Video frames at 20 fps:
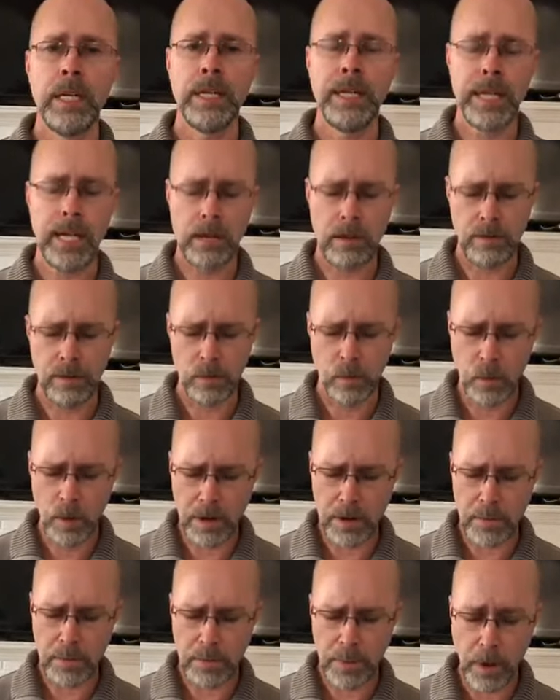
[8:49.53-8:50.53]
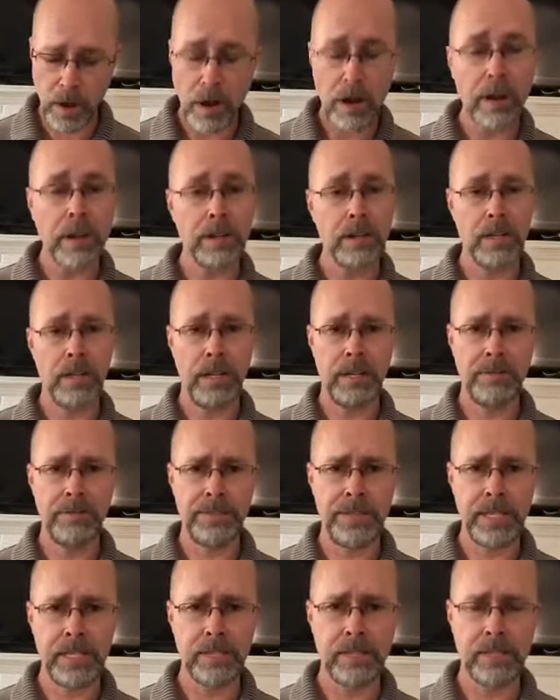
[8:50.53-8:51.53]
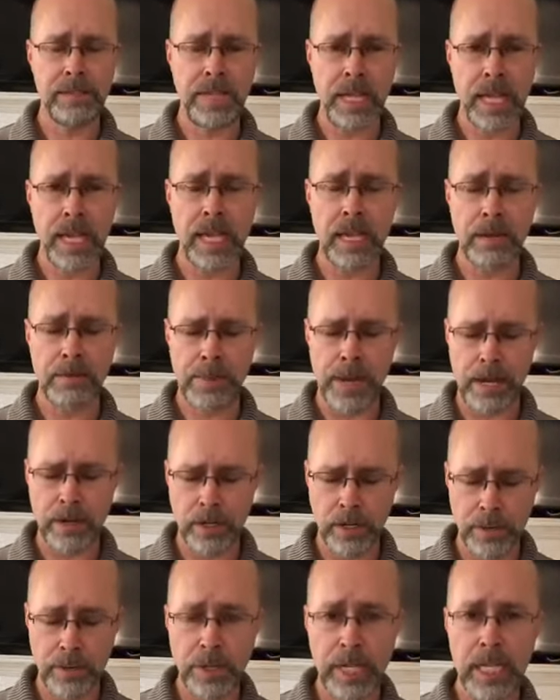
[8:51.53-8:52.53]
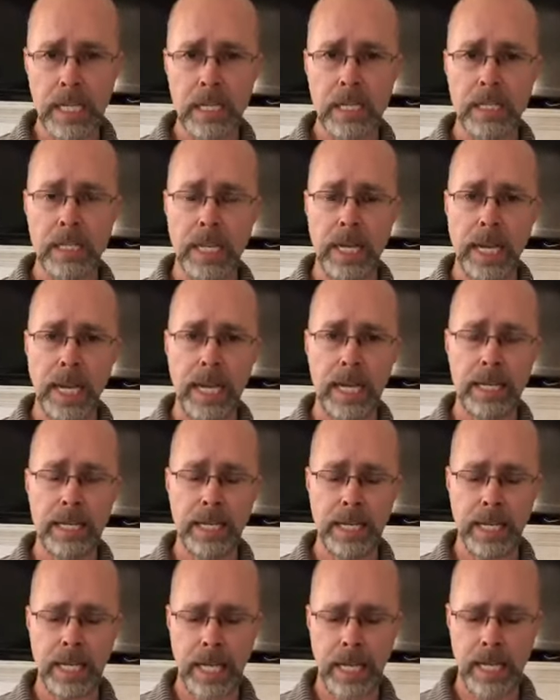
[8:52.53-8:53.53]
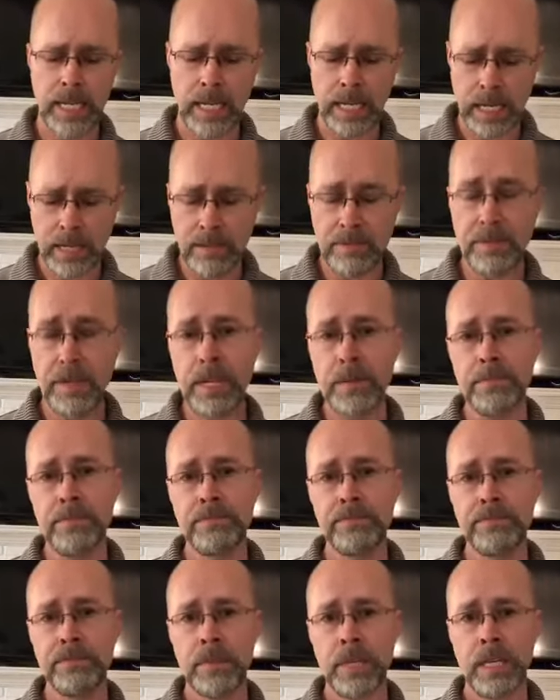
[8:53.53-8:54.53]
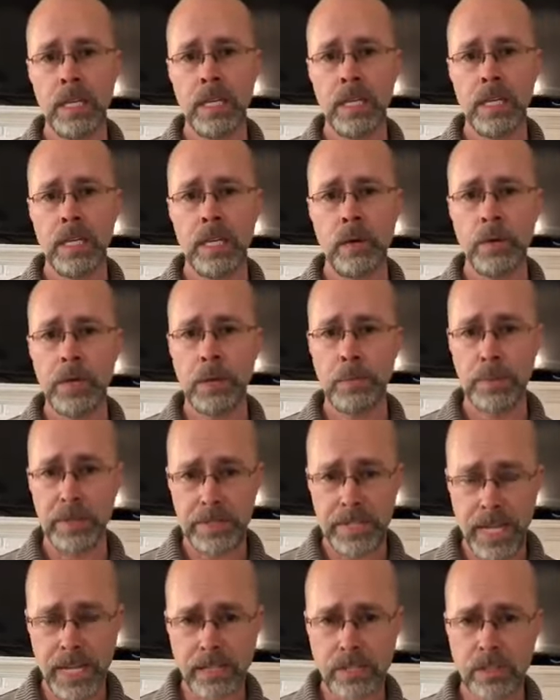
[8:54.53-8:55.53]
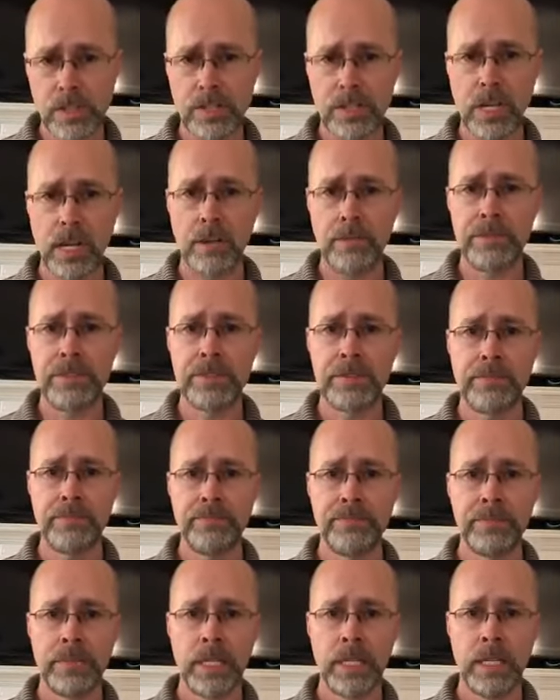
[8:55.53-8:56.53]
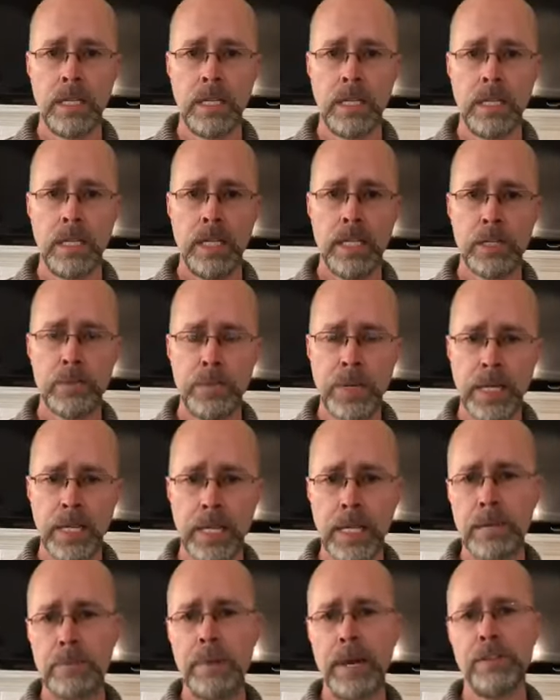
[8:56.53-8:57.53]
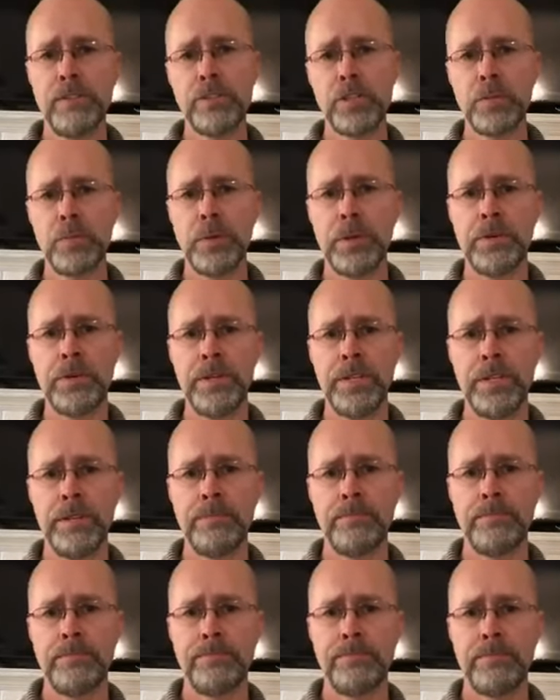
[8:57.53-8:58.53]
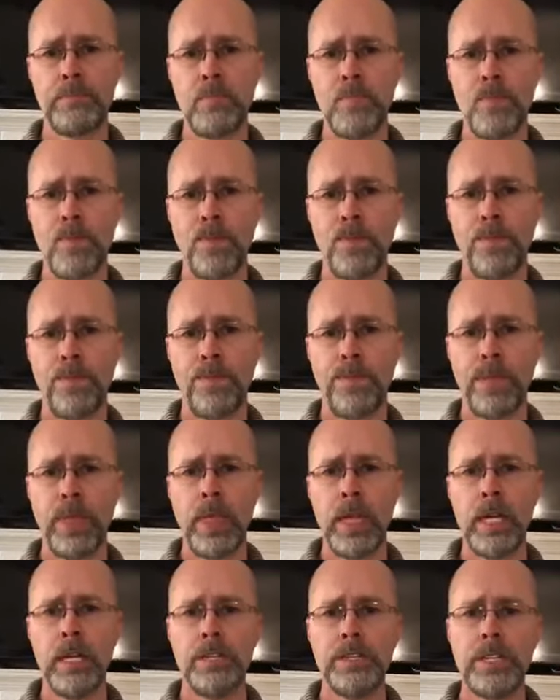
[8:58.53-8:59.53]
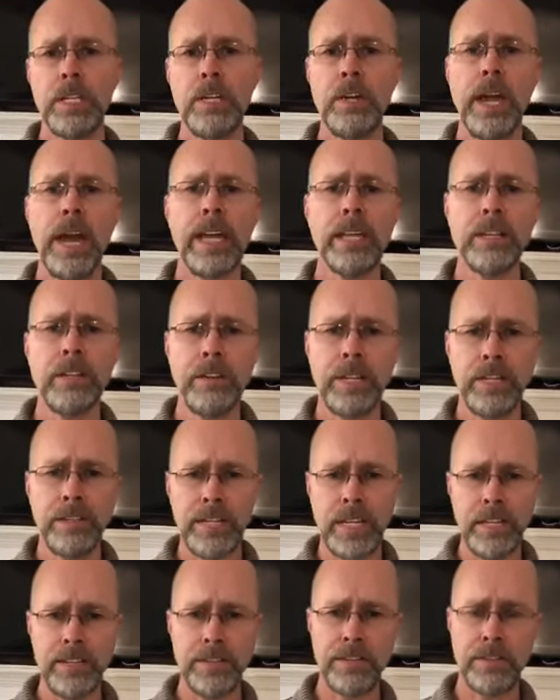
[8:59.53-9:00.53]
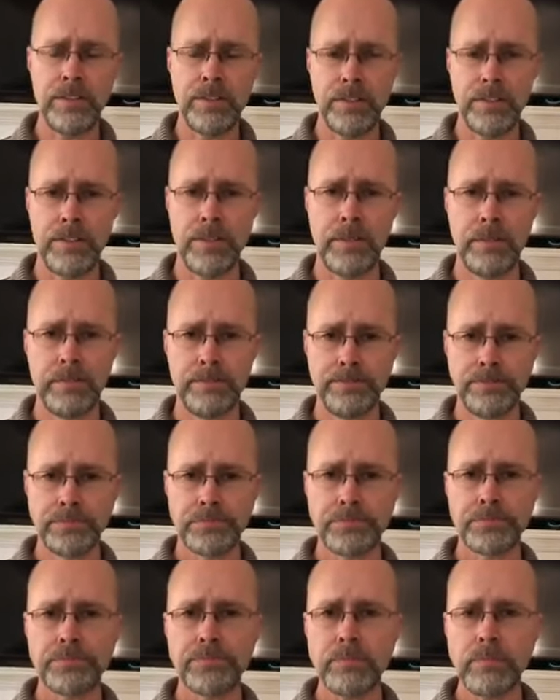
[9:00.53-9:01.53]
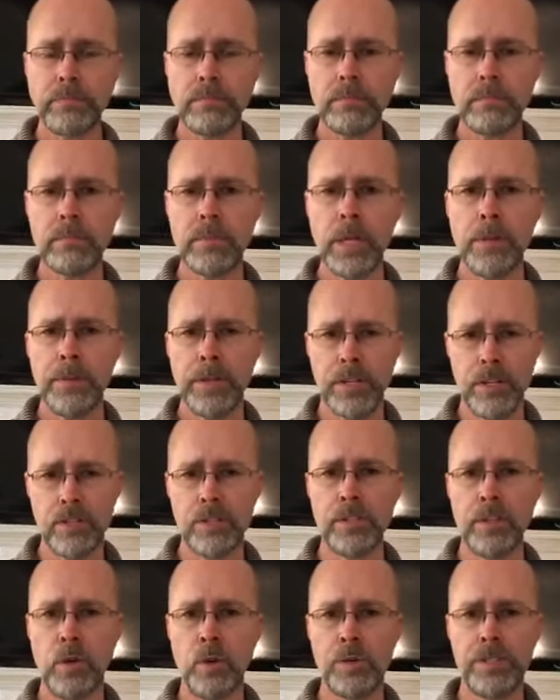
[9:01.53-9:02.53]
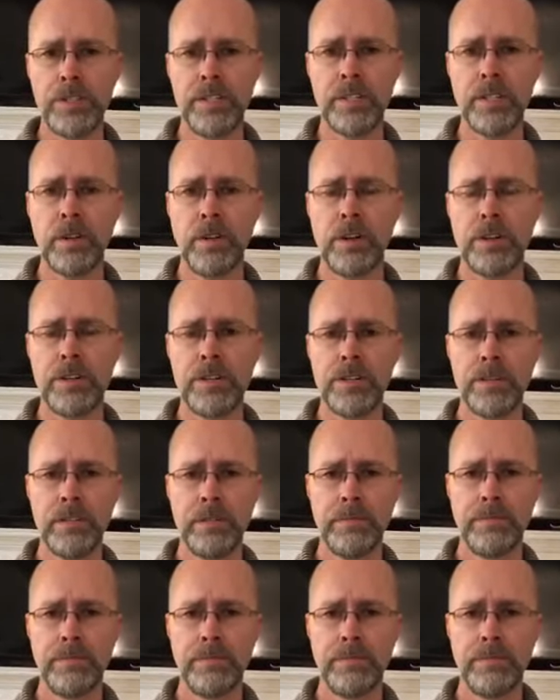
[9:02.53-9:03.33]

Now, one part of this thing about greed and, and envy that we can protect ourselves is being led by the Spirit. See, you had good intentions, but your soul was in charge.